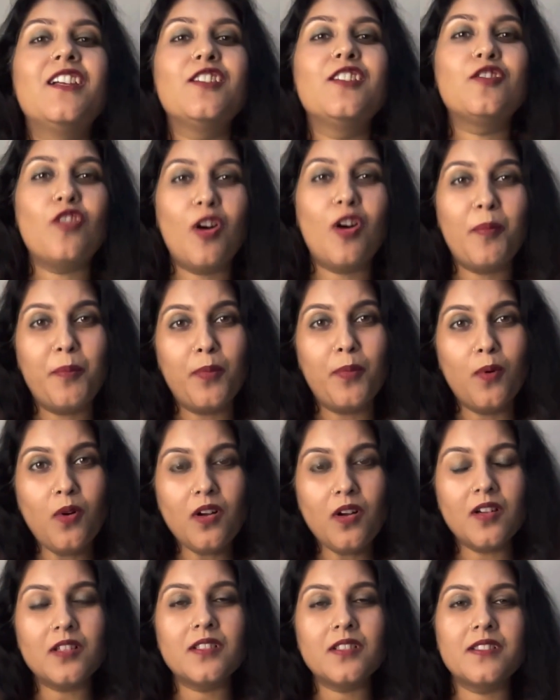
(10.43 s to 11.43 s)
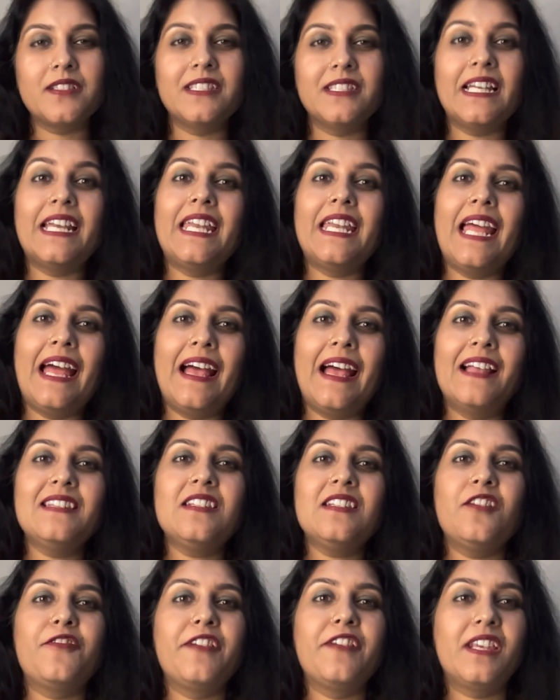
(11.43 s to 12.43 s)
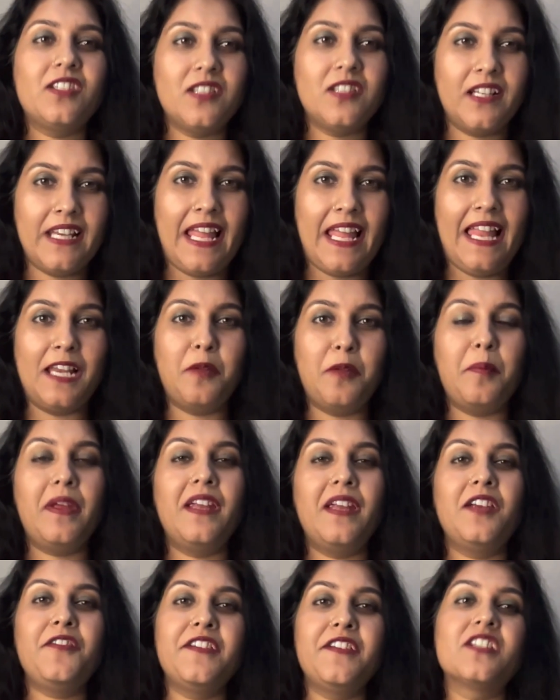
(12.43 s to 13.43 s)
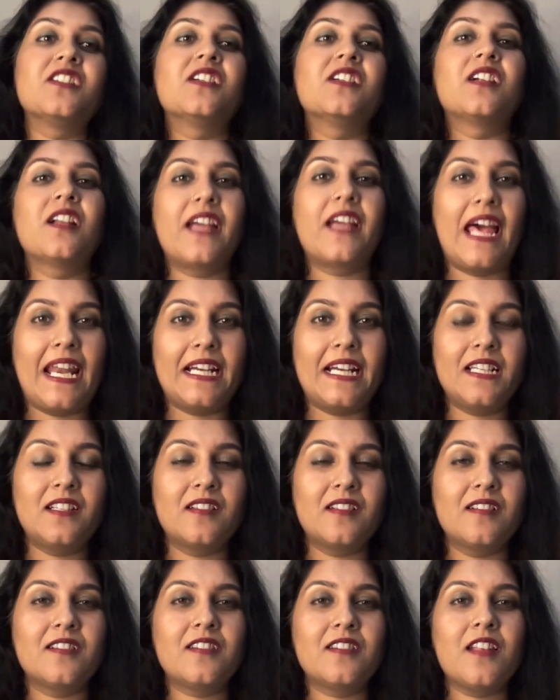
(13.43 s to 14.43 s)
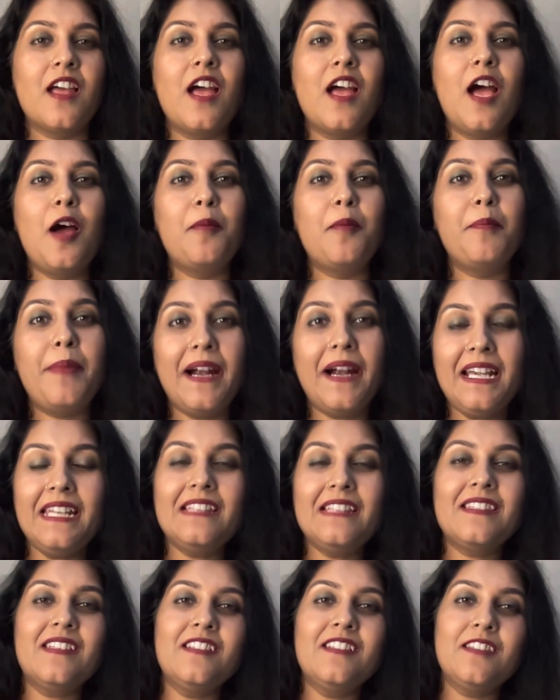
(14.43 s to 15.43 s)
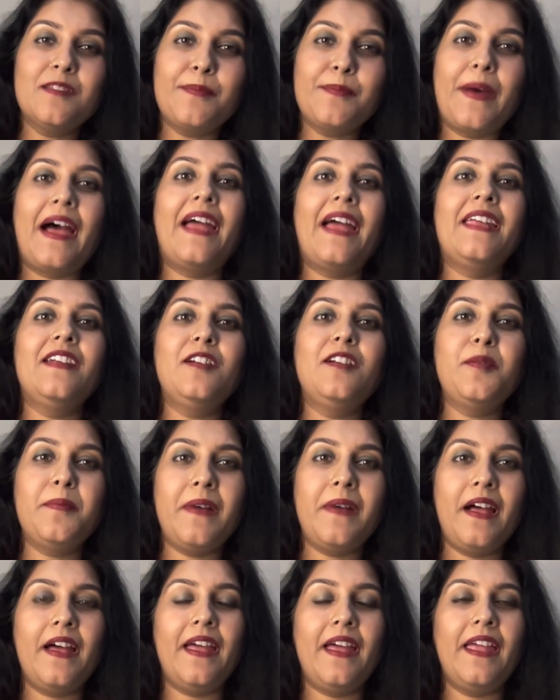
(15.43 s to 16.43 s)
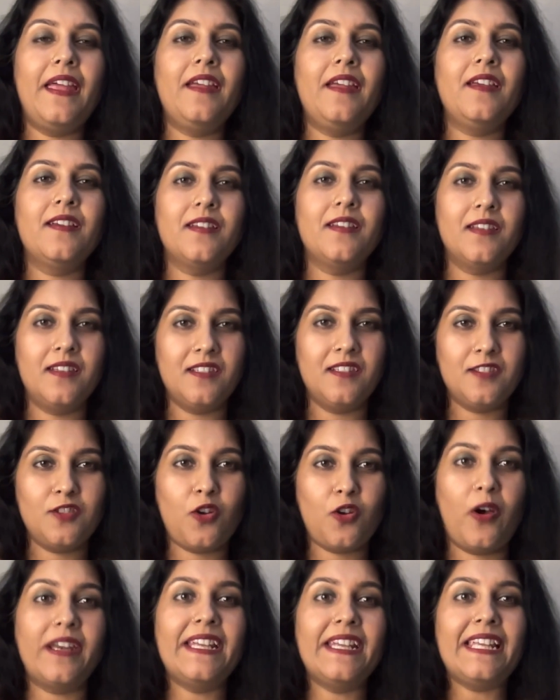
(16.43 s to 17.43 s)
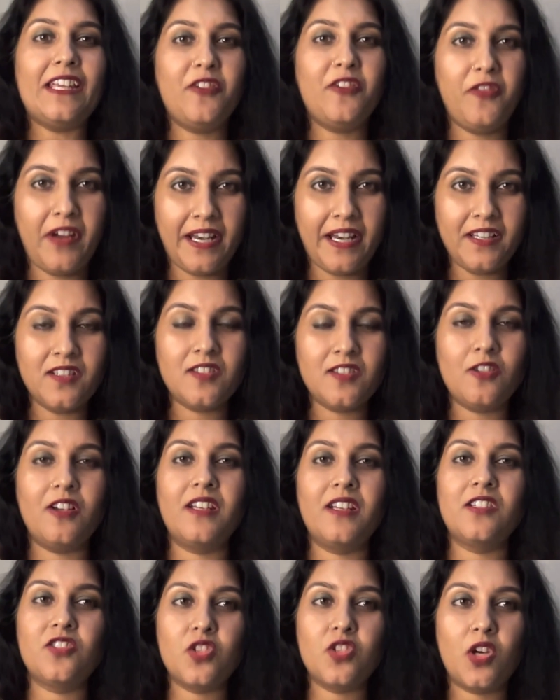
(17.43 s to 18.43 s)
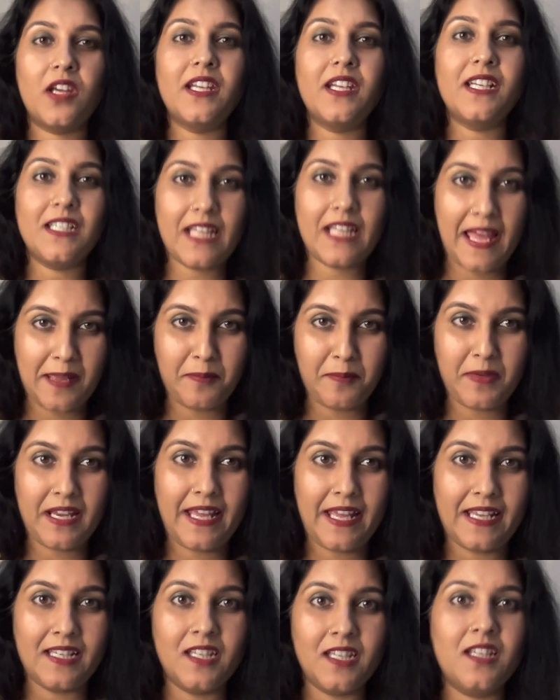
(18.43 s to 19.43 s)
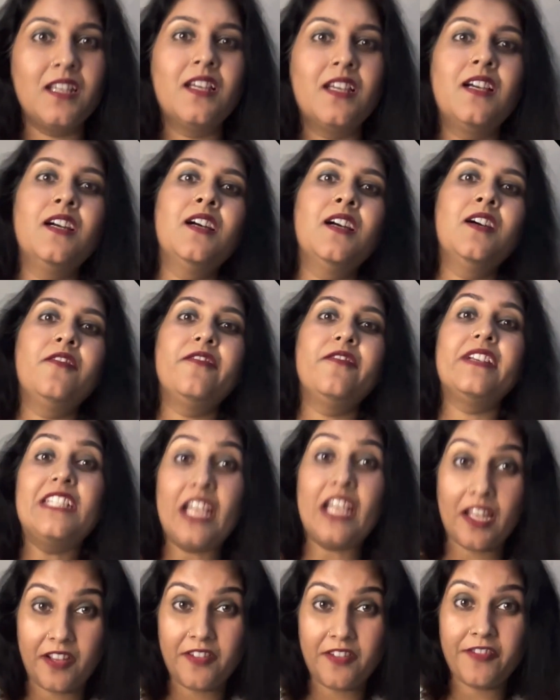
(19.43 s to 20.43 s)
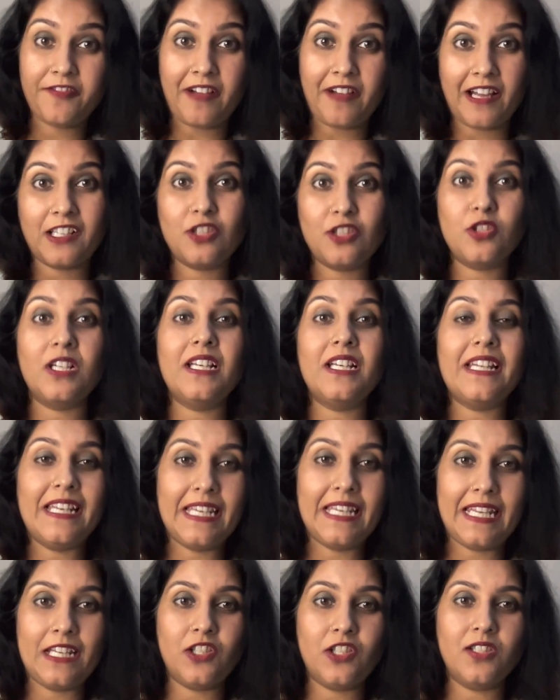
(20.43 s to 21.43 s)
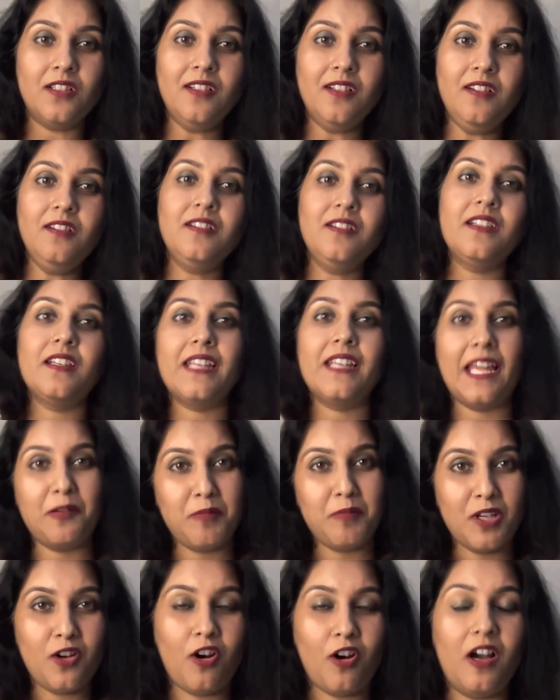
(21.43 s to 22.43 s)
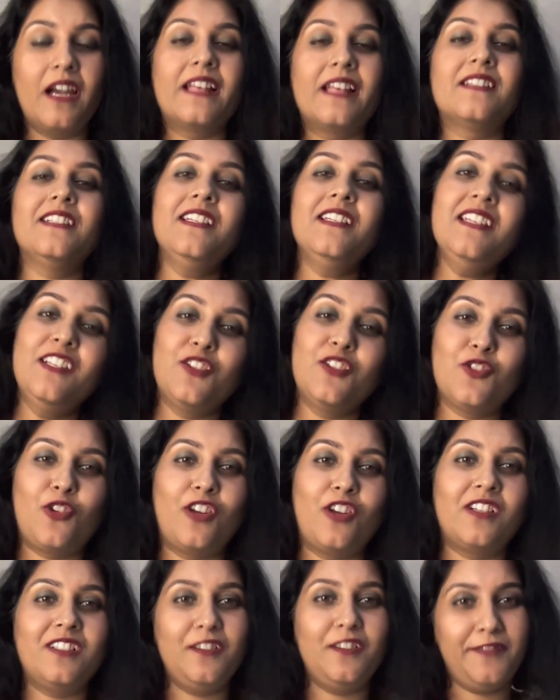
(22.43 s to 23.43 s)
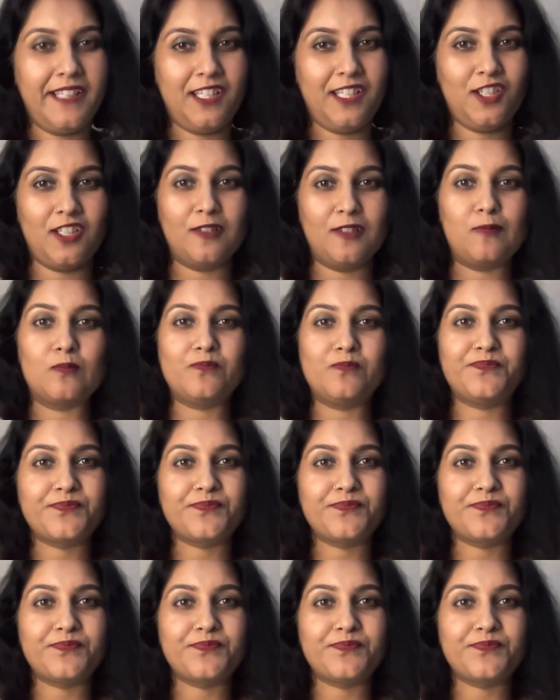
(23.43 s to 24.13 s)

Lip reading: So a book that has a fictional element, fictional characters, but is inspired by historic events or historic timeline which are factual in nature can be called as an historical fiction.